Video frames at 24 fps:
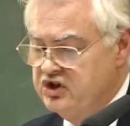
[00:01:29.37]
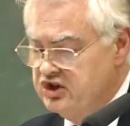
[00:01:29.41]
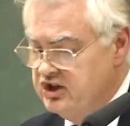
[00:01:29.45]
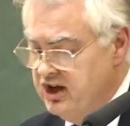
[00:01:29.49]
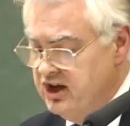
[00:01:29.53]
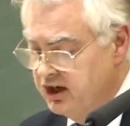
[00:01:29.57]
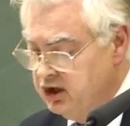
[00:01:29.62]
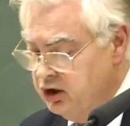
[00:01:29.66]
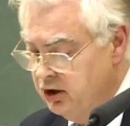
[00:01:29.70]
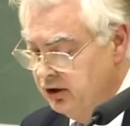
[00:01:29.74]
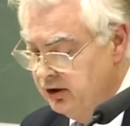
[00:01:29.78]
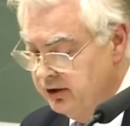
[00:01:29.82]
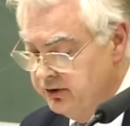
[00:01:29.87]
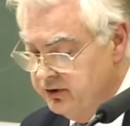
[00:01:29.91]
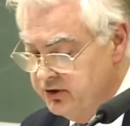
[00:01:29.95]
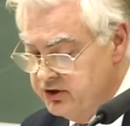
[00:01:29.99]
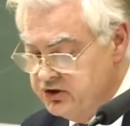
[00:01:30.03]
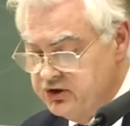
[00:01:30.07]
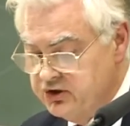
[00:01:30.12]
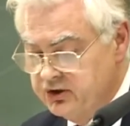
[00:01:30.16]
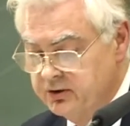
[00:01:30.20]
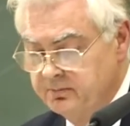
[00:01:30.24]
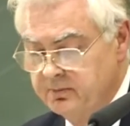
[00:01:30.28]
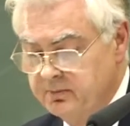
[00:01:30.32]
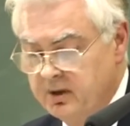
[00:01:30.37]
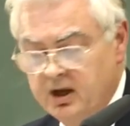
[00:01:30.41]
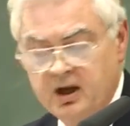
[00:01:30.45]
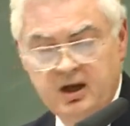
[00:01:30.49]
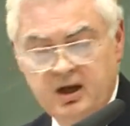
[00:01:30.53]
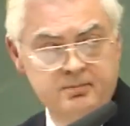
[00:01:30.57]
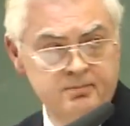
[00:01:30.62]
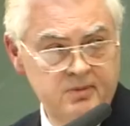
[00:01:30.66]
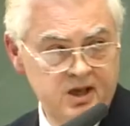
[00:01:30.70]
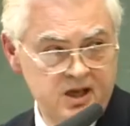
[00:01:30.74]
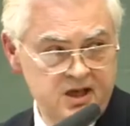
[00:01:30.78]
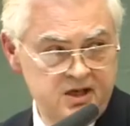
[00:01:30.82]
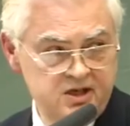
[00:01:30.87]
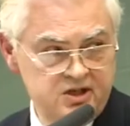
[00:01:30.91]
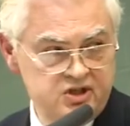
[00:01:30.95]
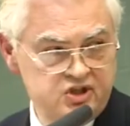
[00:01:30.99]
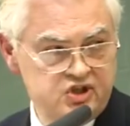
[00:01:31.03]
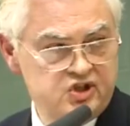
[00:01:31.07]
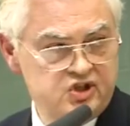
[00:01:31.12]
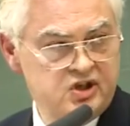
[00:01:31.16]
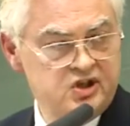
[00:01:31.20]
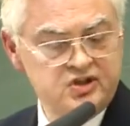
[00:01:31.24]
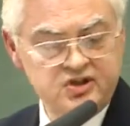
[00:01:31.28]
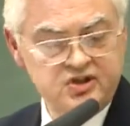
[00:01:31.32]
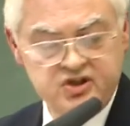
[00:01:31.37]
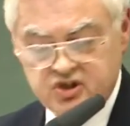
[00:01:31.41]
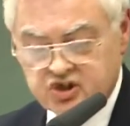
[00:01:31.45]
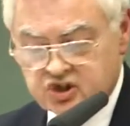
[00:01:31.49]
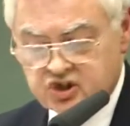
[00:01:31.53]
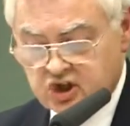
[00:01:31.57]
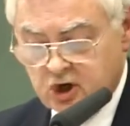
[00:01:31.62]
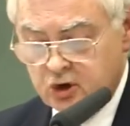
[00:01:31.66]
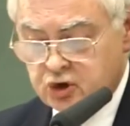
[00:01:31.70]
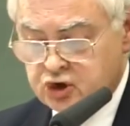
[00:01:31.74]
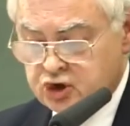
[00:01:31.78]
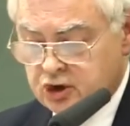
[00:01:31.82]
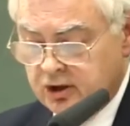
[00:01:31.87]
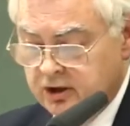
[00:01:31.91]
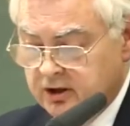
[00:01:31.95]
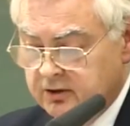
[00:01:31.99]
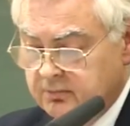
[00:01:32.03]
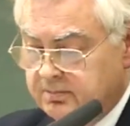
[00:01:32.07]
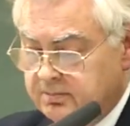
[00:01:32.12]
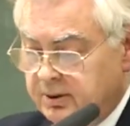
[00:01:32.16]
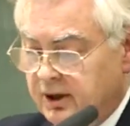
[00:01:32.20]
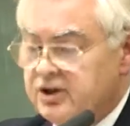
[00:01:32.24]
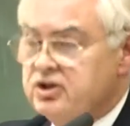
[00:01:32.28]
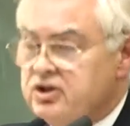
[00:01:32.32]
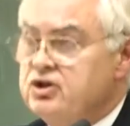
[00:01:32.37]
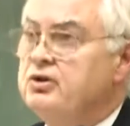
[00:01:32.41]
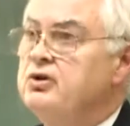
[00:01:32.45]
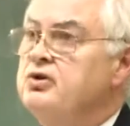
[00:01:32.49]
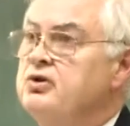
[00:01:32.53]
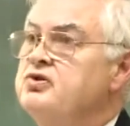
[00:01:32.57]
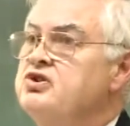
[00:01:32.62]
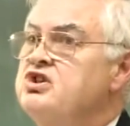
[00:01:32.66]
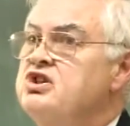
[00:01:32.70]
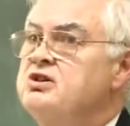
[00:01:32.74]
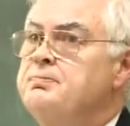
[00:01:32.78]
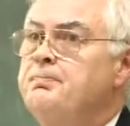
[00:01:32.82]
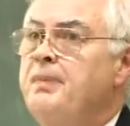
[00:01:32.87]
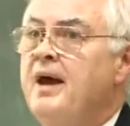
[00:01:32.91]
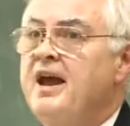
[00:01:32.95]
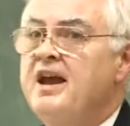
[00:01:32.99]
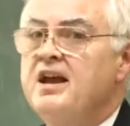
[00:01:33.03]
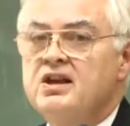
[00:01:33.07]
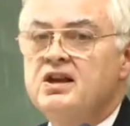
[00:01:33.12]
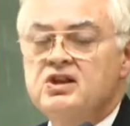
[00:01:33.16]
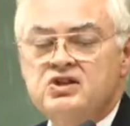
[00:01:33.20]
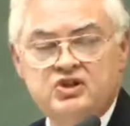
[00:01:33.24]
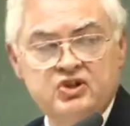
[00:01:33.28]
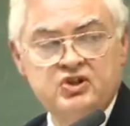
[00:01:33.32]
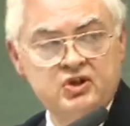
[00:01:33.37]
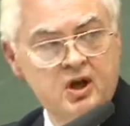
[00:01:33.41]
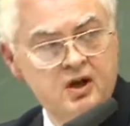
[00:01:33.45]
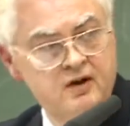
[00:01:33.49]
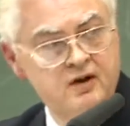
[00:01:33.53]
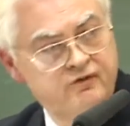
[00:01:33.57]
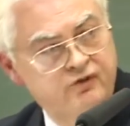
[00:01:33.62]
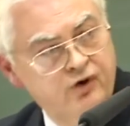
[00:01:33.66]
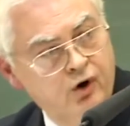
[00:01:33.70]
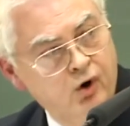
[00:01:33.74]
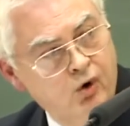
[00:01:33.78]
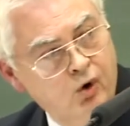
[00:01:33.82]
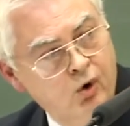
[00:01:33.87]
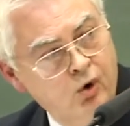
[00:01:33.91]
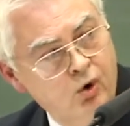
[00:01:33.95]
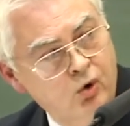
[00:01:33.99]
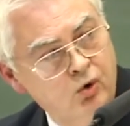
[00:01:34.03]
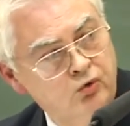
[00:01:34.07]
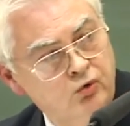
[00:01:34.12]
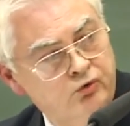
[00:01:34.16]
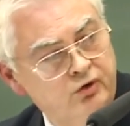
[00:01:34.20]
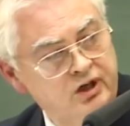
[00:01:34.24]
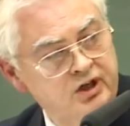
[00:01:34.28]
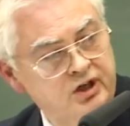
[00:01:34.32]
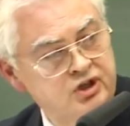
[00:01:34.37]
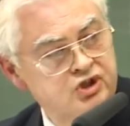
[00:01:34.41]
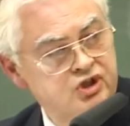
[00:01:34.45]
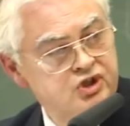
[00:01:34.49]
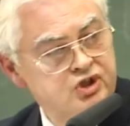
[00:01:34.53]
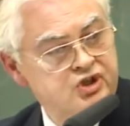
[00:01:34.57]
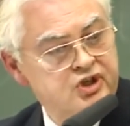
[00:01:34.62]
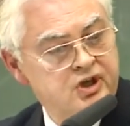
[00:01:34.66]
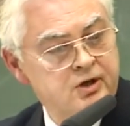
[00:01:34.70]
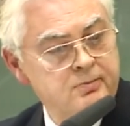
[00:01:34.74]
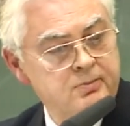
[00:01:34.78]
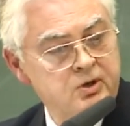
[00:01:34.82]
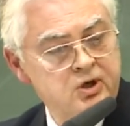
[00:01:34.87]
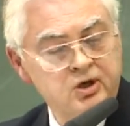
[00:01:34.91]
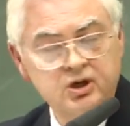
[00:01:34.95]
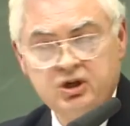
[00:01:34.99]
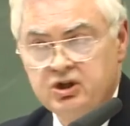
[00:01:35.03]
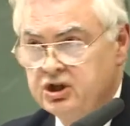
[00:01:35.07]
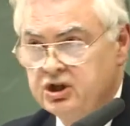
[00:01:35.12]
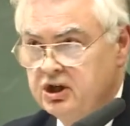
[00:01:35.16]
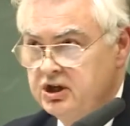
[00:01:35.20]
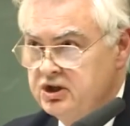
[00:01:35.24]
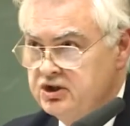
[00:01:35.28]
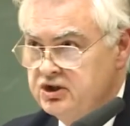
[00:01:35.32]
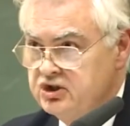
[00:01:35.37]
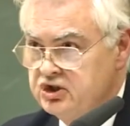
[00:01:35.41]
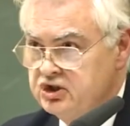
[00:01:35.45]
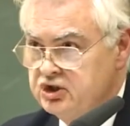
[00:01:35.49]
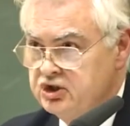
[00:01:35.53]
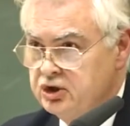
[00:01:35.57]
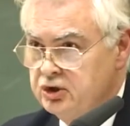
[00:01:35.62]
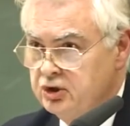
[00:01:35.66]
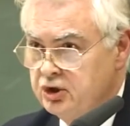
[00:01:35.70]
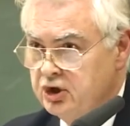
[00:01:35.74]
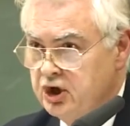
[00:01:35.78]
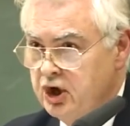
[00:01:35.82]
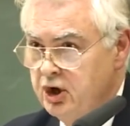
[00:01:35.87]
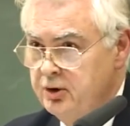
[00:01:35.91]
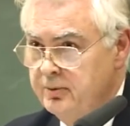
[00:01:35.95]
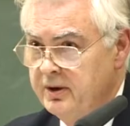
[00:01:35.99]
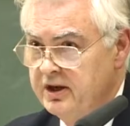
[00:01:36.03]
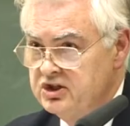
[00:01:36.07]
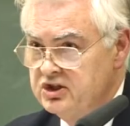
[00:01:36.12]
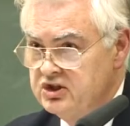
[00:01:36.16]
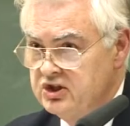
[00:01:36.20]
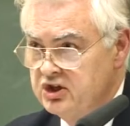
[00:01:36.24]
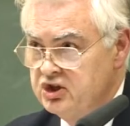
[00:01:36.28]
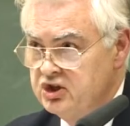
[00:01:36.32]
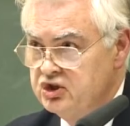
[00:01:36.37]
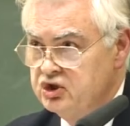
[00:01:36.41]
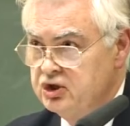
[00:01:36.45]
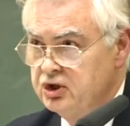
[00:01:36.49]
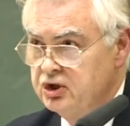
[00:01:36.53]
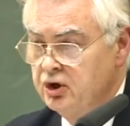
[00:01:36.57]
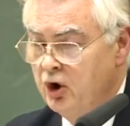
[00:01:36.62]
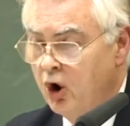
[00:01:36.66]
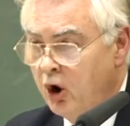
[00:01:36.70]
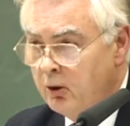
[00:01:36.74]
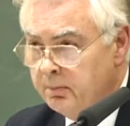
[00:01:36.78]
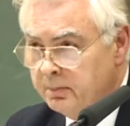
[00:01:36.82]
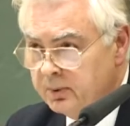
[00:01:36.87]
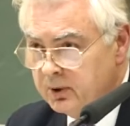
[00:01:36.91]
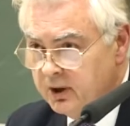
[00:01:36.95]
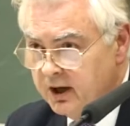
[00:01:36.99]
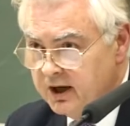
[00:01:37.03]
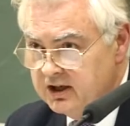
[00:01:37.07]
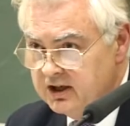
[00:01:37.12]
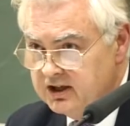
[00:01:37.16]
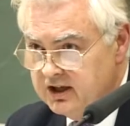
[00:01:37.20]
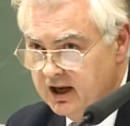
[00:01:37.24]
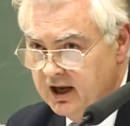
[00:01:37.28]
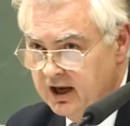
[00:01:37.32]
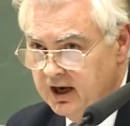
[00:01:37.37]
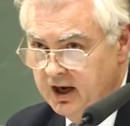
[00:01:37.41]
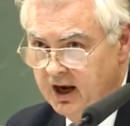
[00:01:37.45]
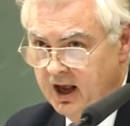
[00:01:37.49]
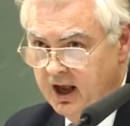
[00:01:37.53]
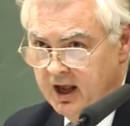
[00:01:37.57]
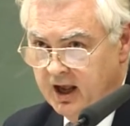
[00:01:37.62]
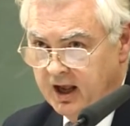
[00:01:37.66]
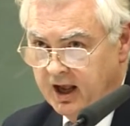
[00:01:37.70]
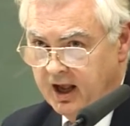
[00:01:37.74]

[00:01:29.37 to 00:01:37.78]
secularism means social and political space for all religious communities to coexist and operate in,